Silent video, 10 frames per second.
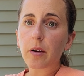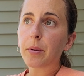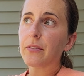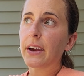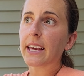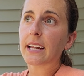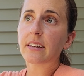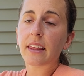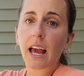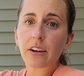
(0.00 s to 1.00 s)
but if I get
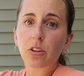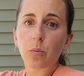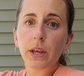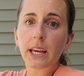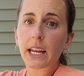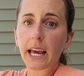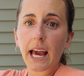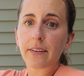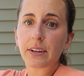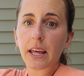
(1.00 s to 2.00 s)
to the end of the week and I
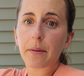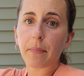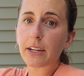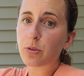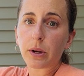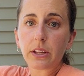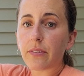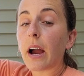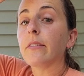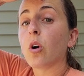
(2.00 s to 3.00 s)
haven't hit my 25